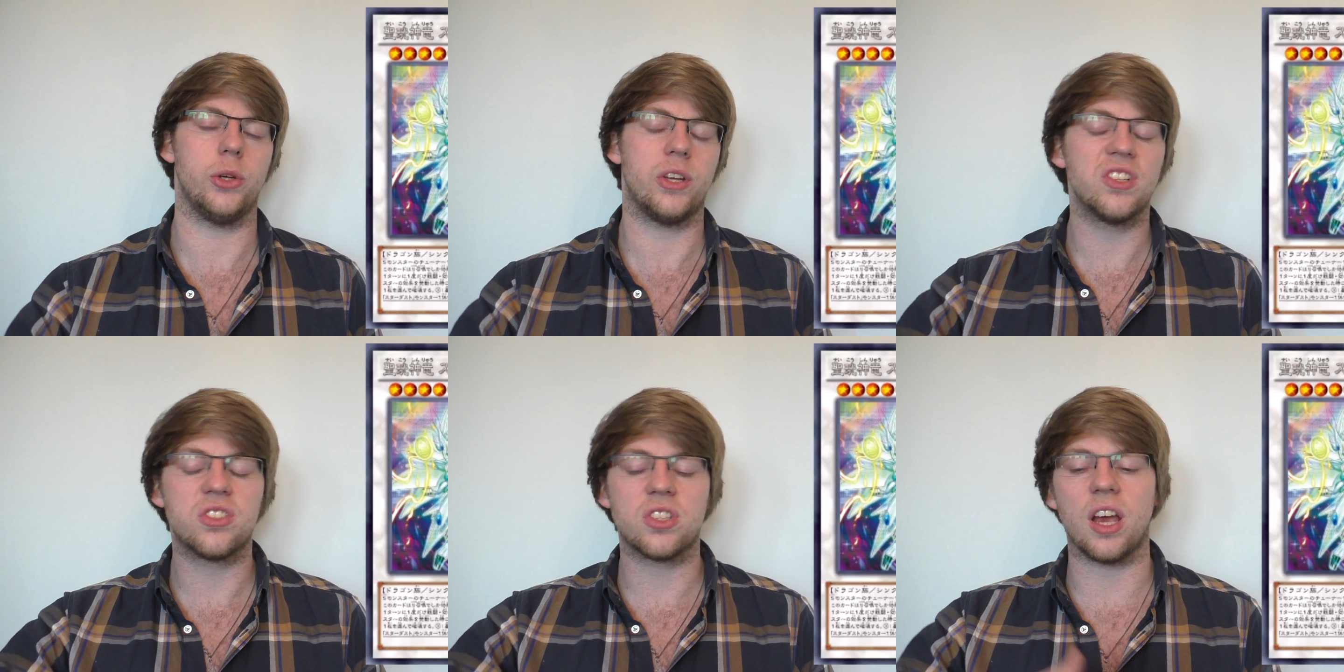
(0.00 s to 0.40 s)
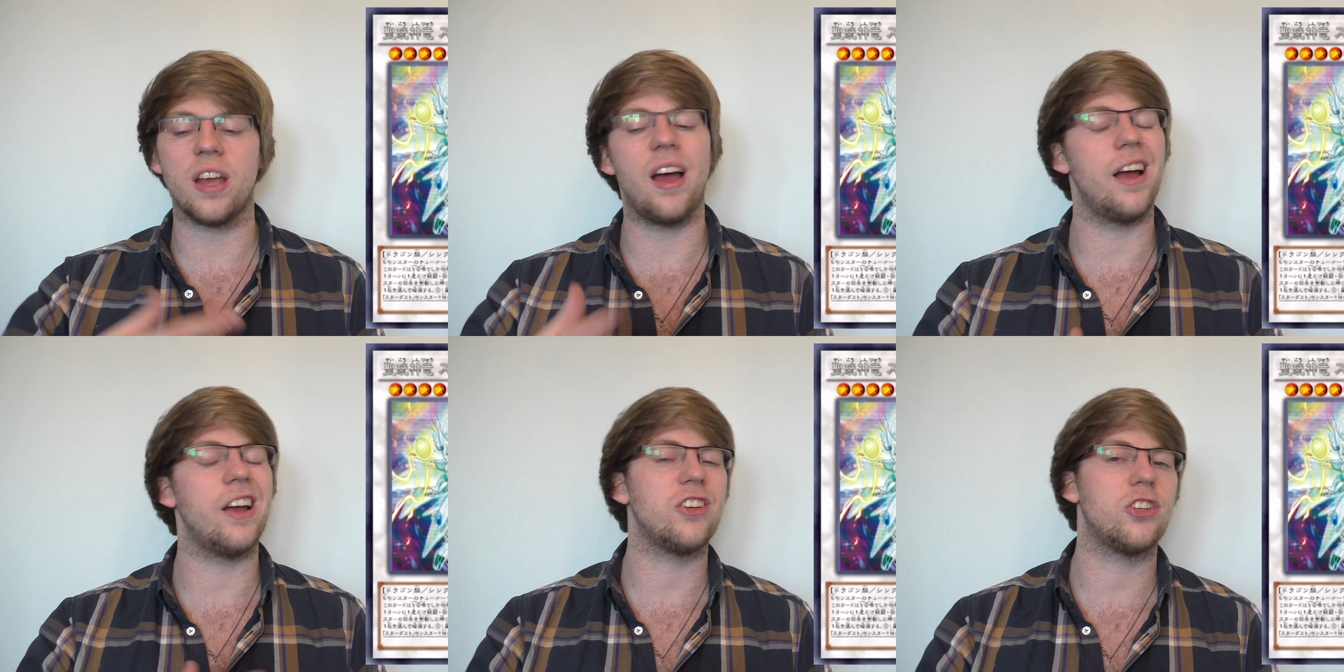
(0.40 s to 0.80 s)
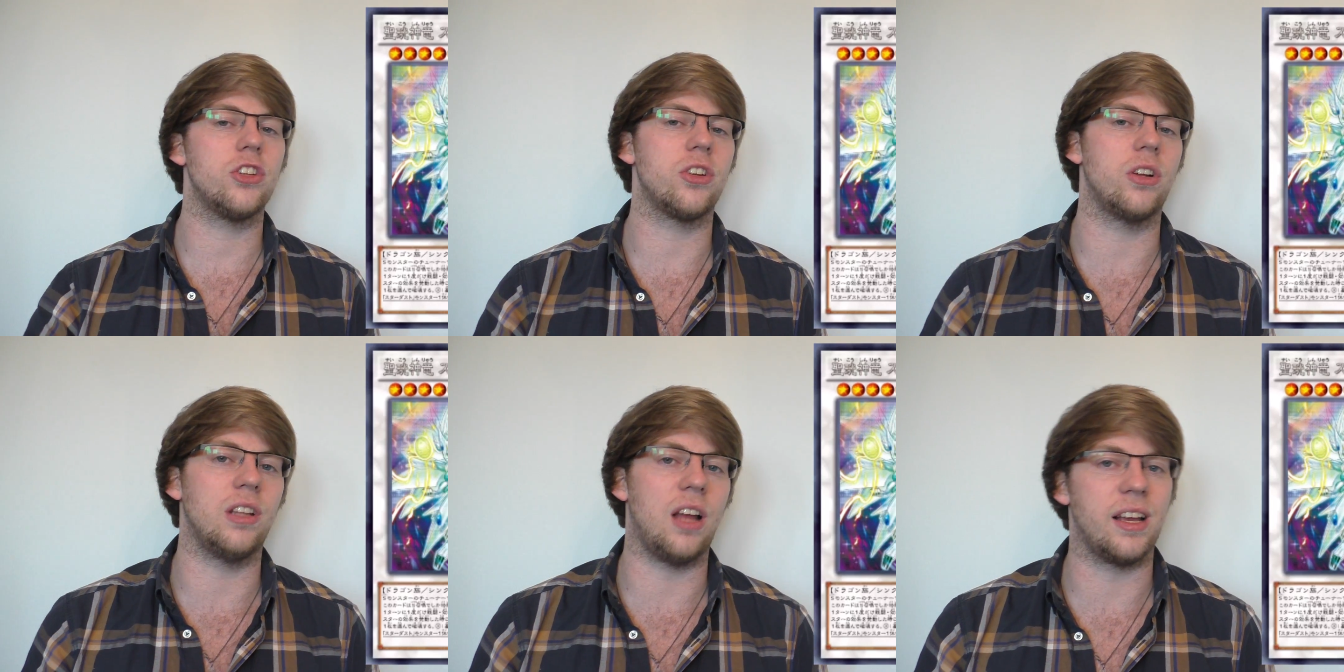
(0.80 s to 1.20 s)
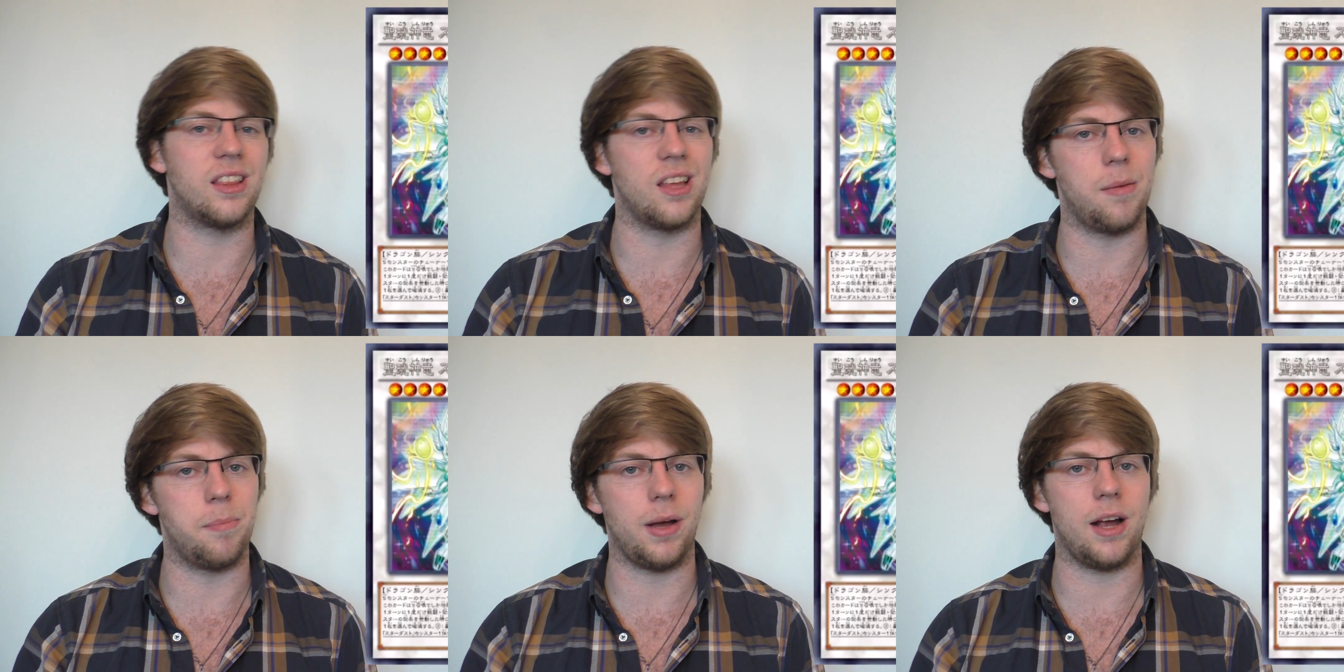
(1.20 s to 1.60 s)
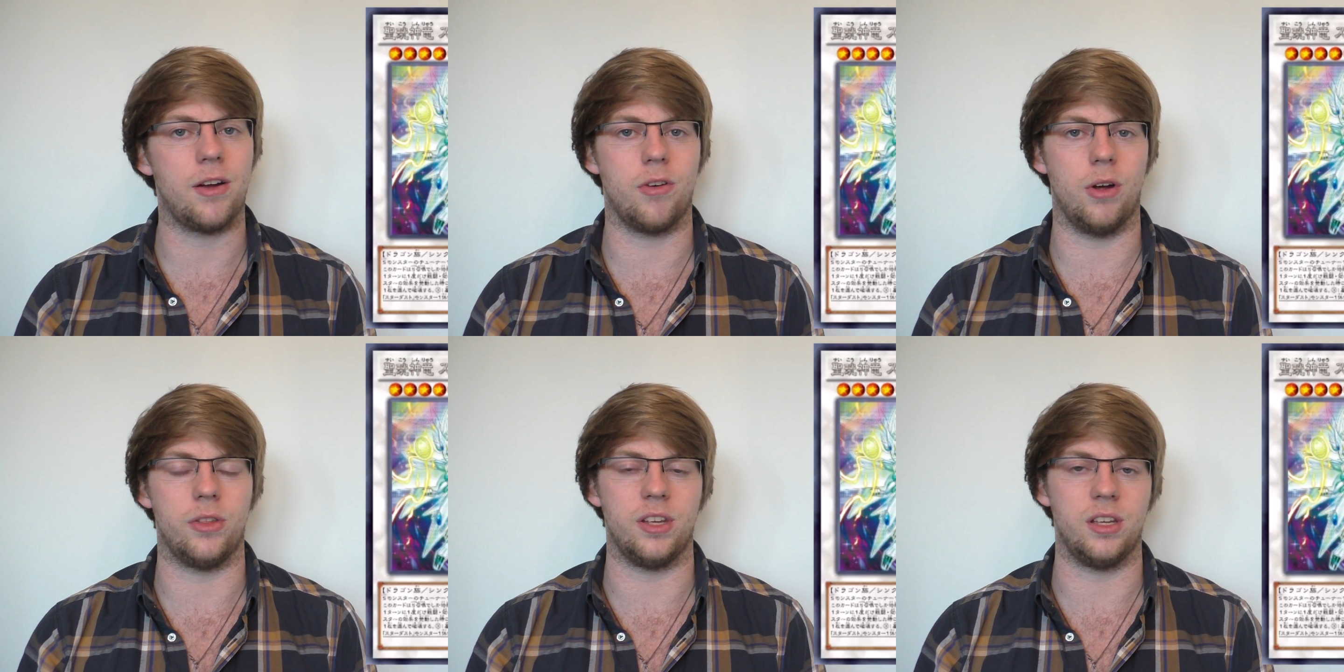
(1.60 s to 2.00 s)
You can say, I actually don't like that
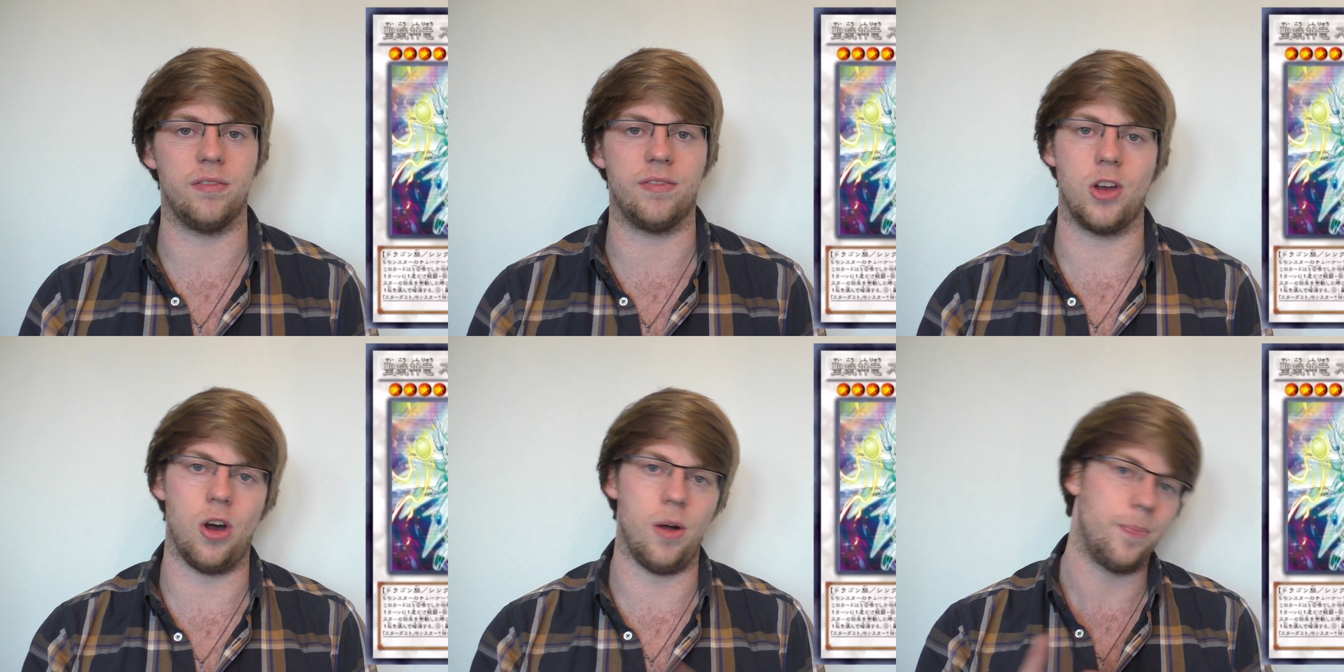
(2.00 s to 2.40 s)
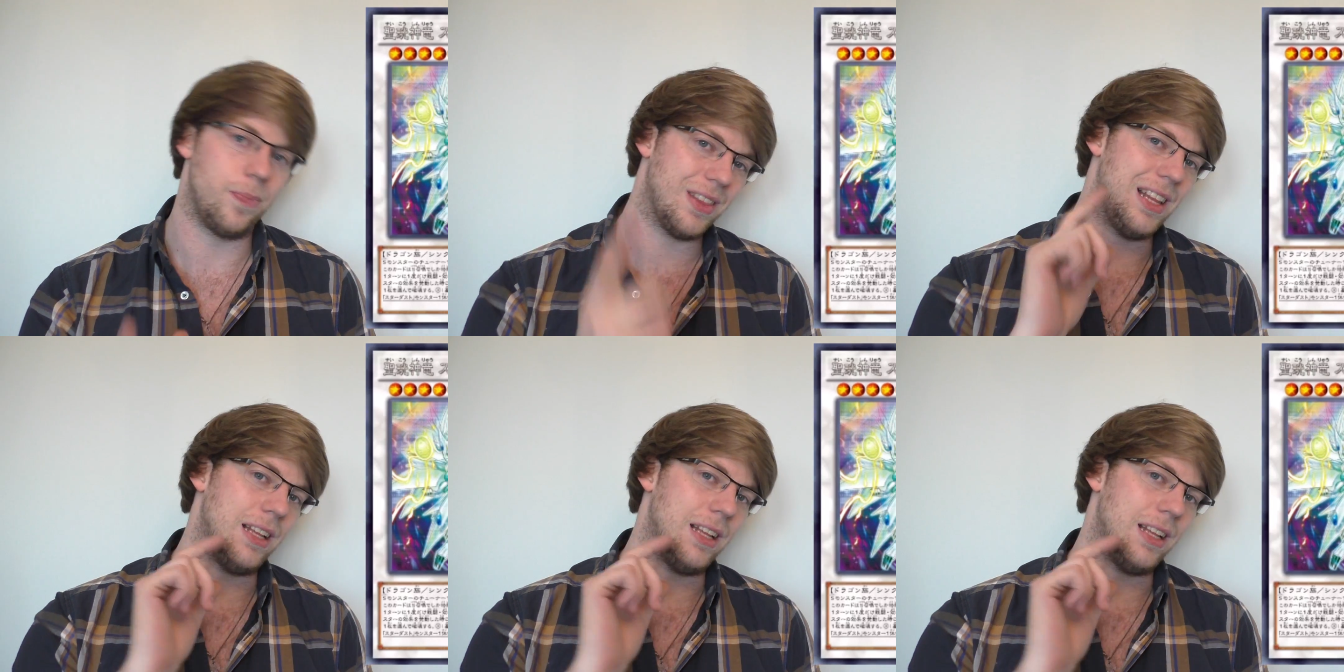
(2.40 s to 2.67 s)
back row that you've got,